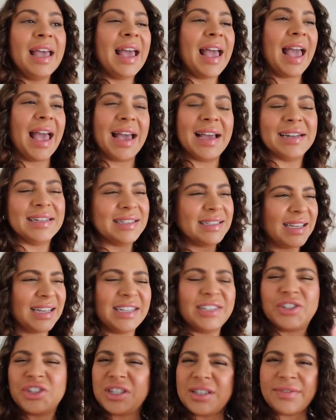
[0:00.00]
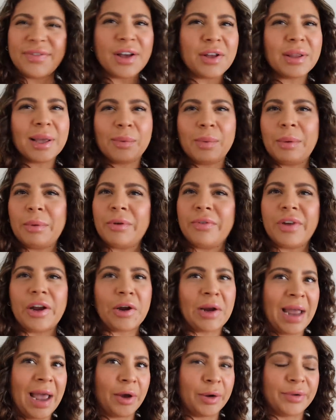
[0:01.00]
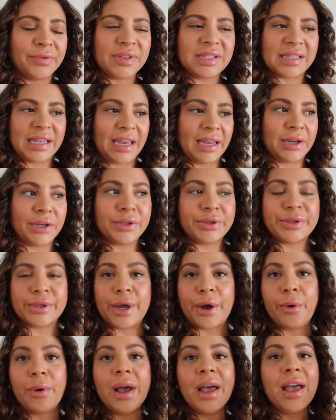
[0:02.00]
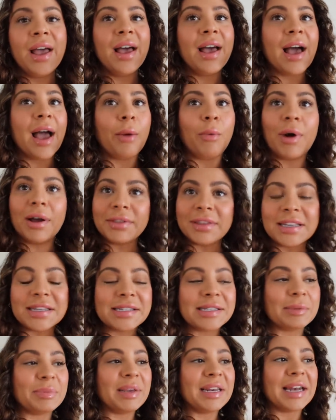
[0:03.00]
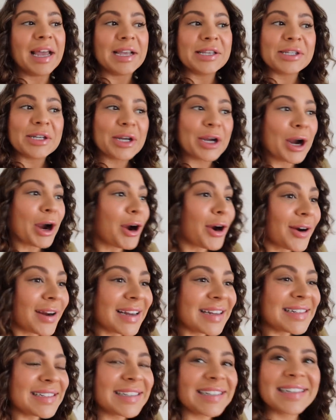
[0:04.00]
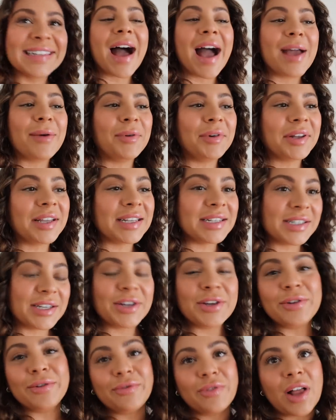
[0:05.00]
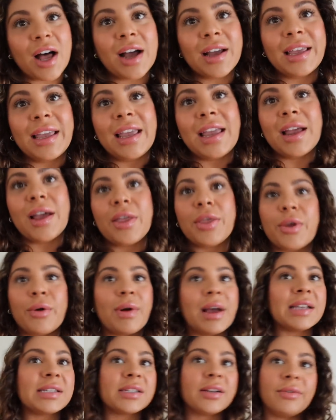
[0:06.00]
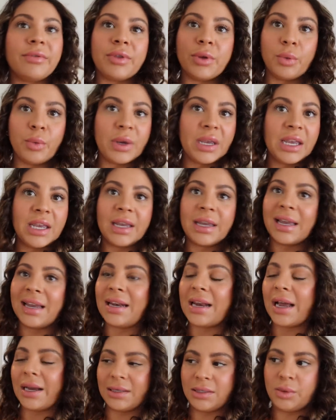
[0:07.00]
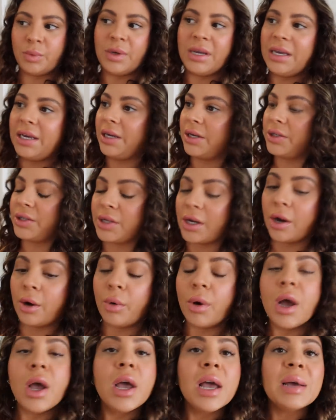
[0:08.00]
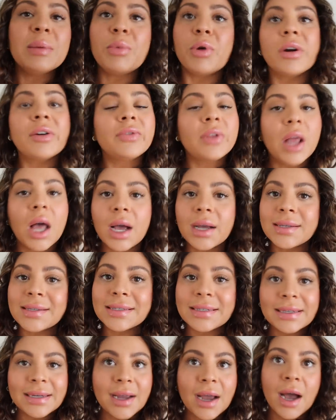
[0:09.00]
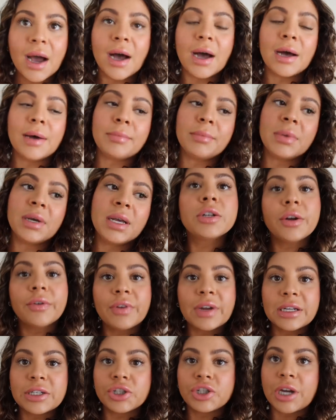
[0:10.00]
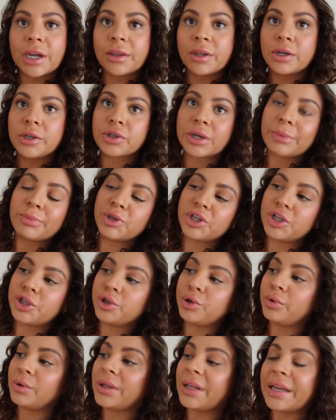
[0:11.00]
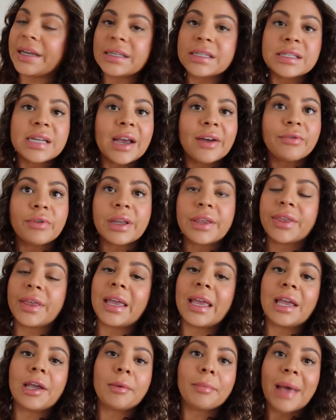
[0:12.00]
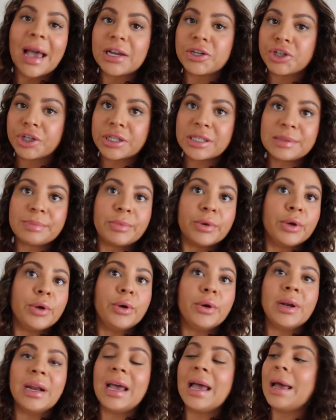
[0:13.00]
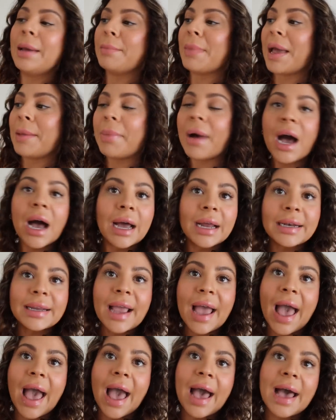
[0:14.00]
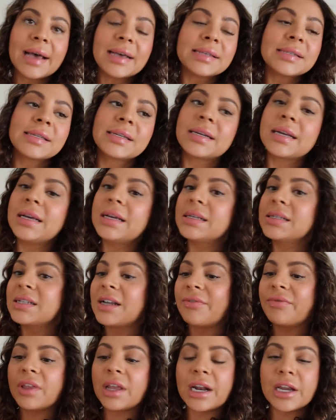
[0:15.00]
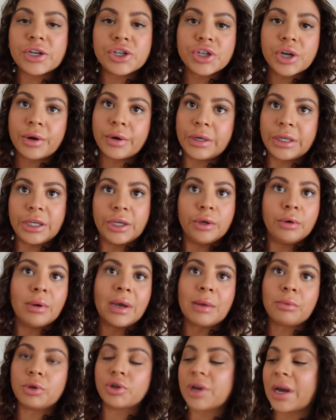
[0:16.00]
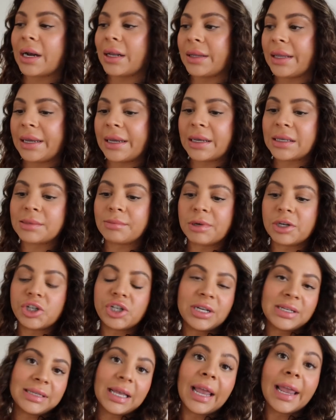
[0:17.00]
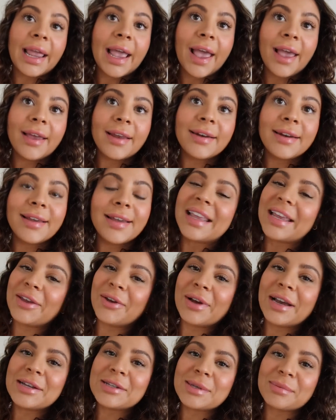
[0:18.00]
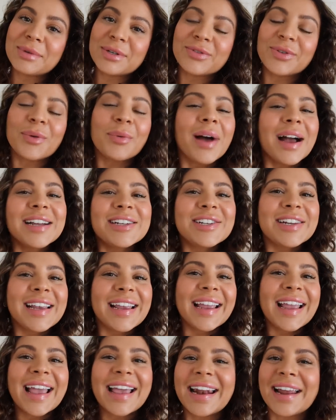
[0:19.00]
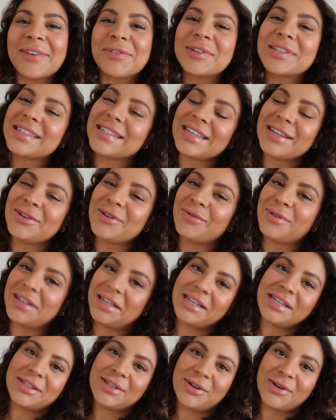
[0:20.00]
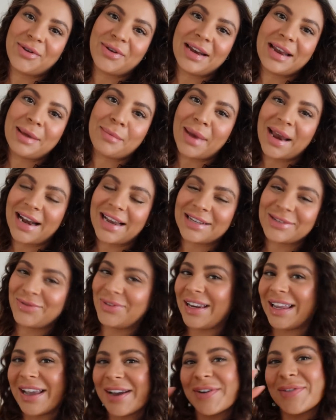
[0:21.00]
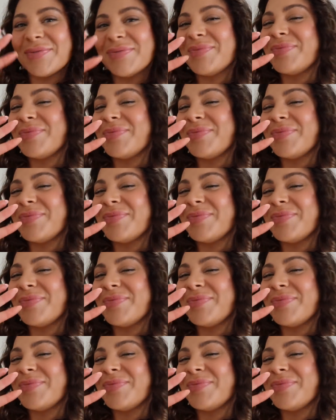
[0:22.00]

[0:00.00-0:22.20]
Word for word: and it just felt like we were very out of sync. So I want this to be nice and current. I will continue vlogging the rest of the week and next week, so more vlogs to come. Don't forget to check the description to links to everything, Magic Spoon, my podcast, stuff that I showed you. I will try to link as much as I can. Thank you guys so much for watching, and I will see you really soon in my next video.